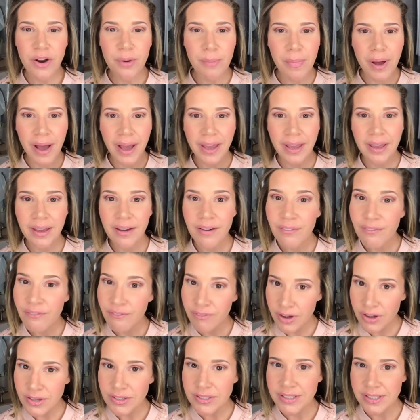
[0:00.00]
my
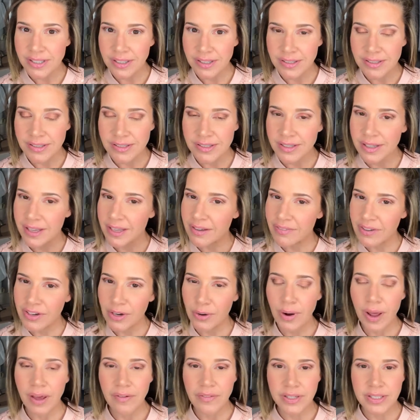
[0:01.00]
falsies, if I
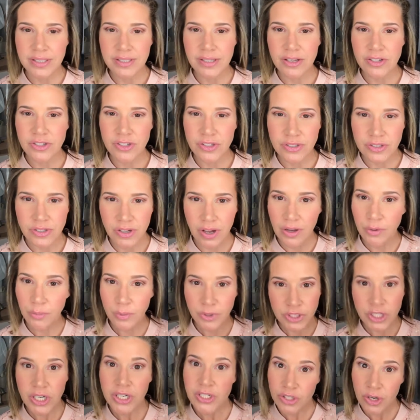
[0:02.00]
don't have extensions on,
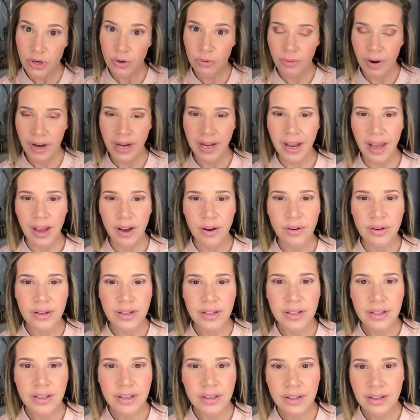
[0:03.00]
which I don't right now,
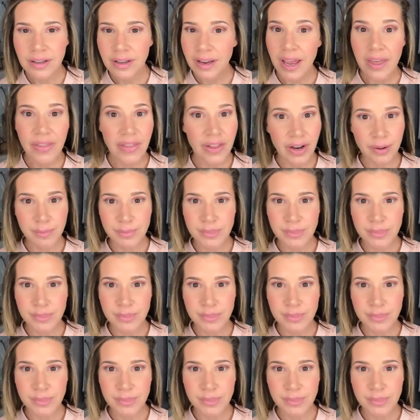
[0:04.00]
and then I'm